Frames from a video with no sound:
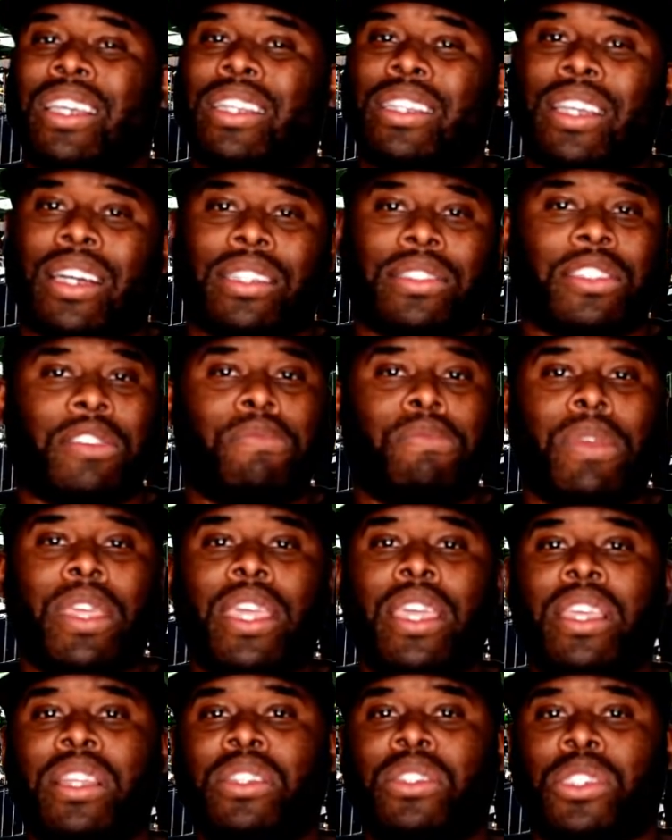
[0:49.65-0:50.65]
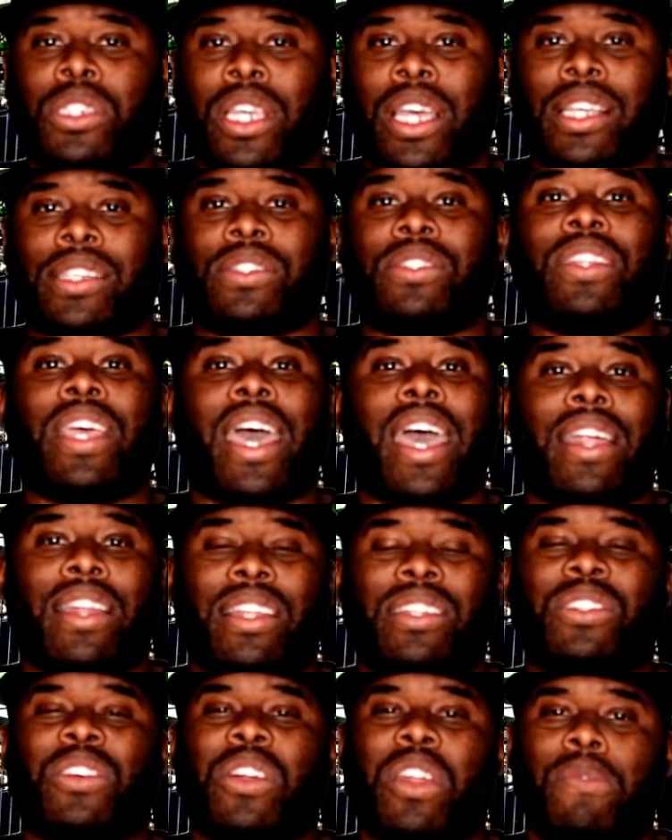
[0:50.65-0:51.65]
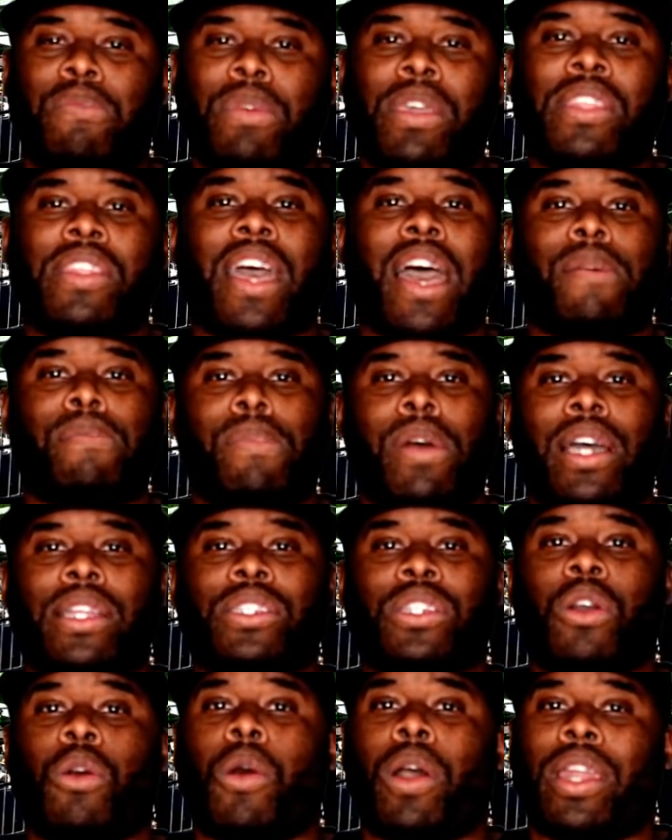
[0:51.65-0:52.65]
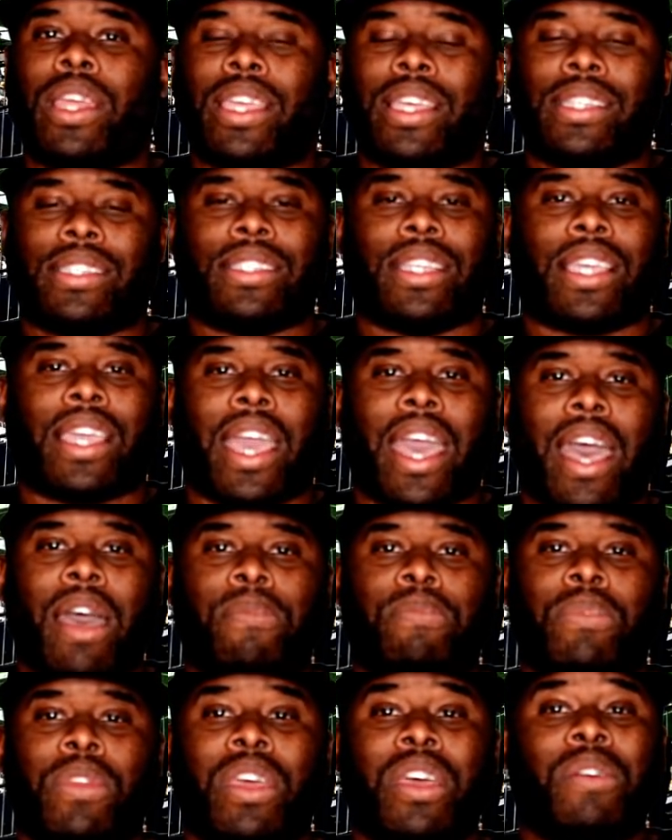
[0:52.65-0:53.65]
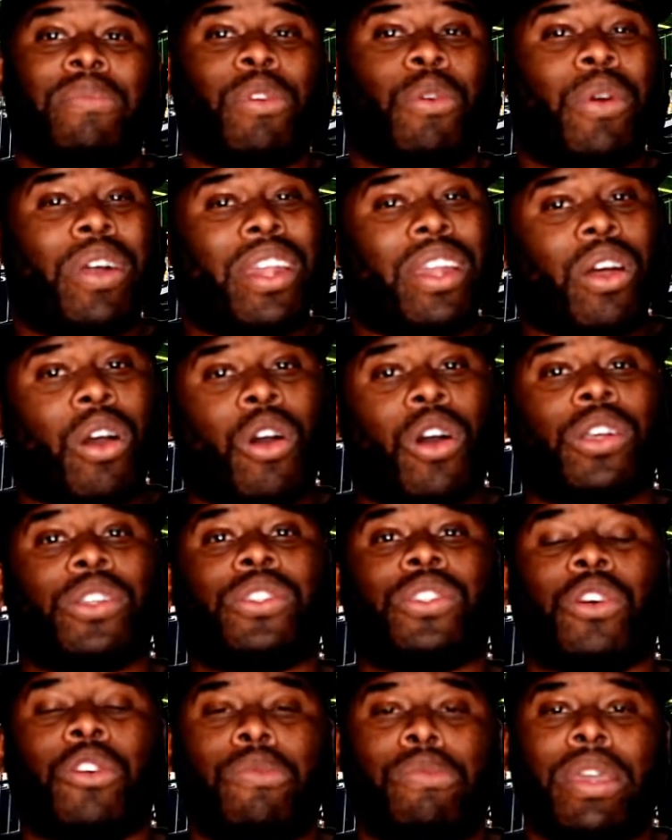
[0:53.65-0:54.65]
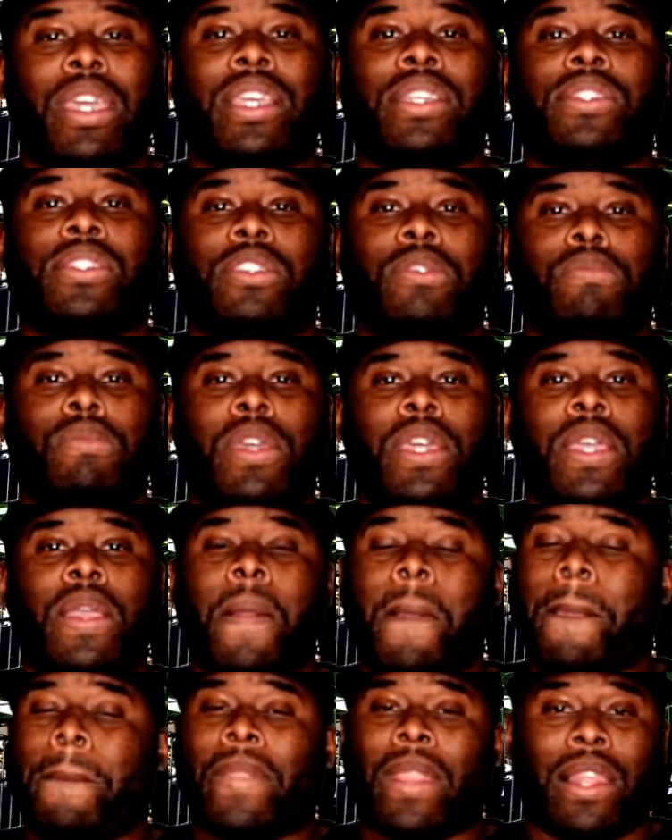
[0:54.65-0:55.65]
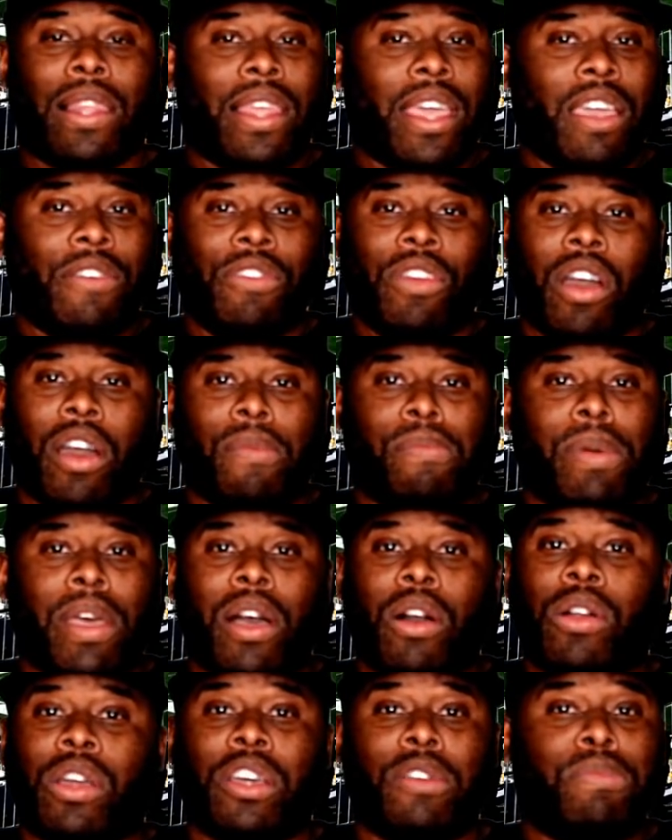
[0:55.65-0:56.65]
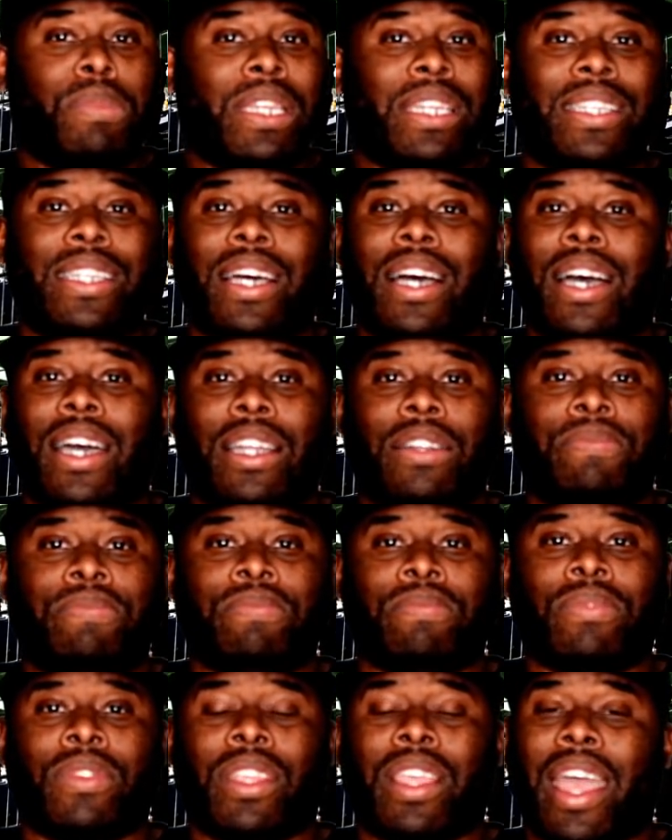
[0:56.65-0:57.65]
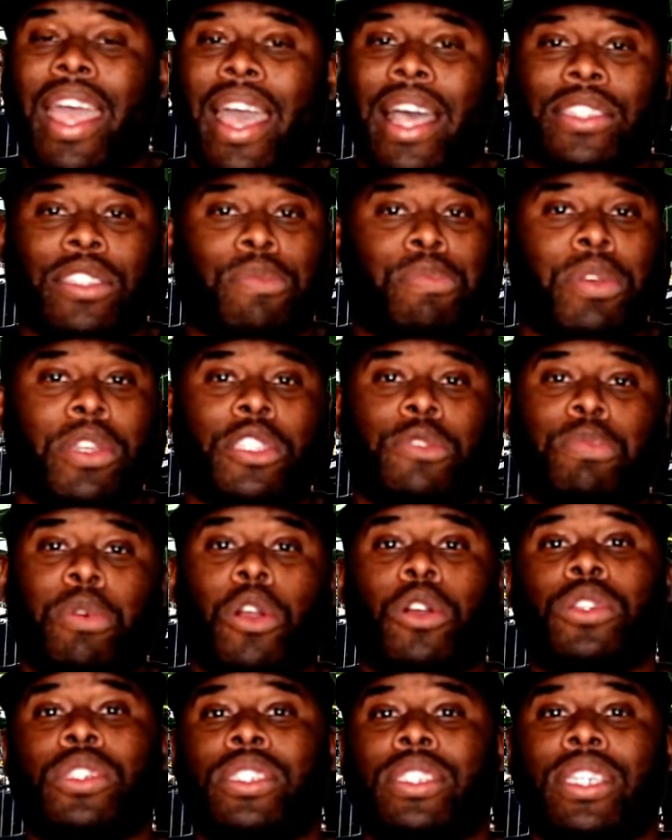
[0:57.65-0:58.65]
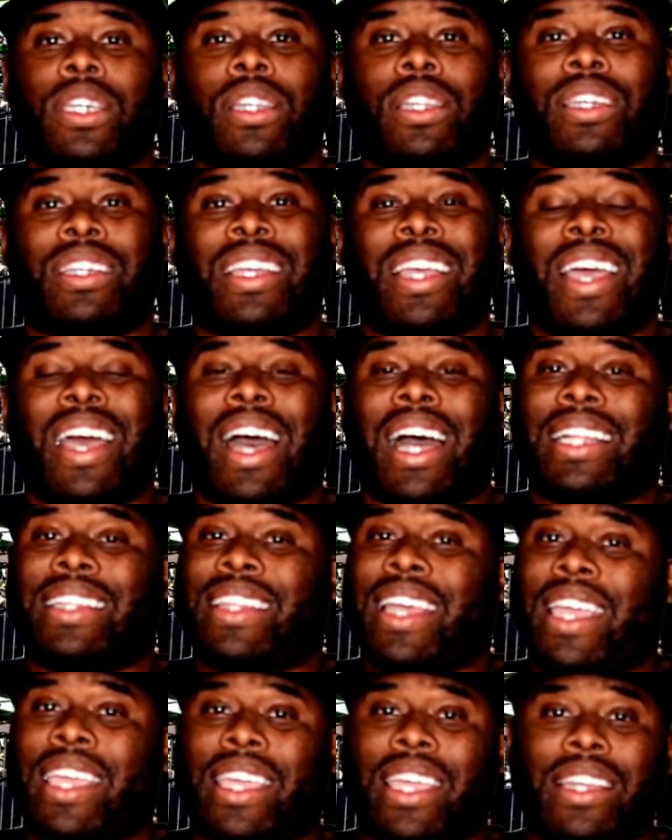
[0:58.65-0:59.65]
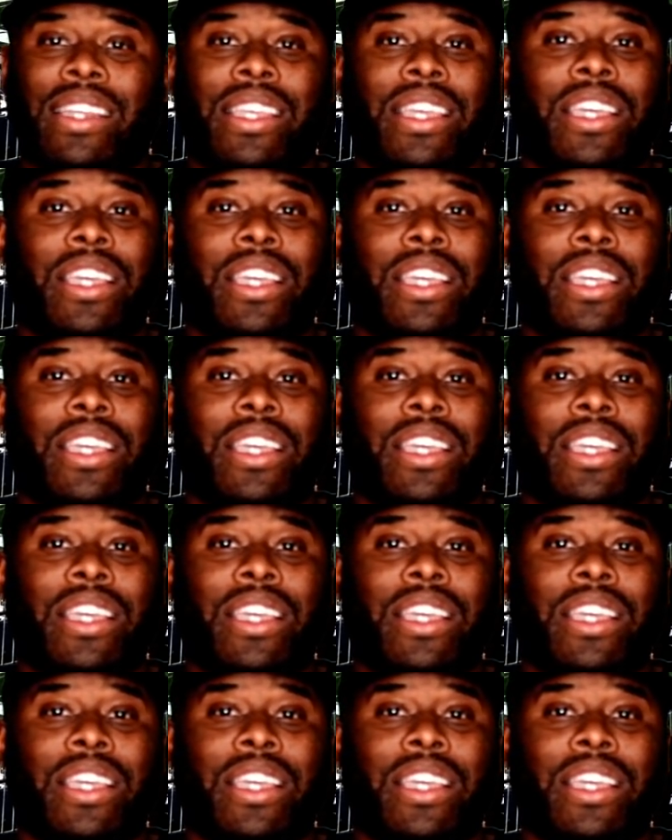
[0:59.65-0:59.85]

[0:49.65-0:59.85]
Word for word: Doesn't mean just that it's going to be that much going against the cap, but what it also means to me, Le'Veon Bell could be done as a Pittsburgh Steeler. I think in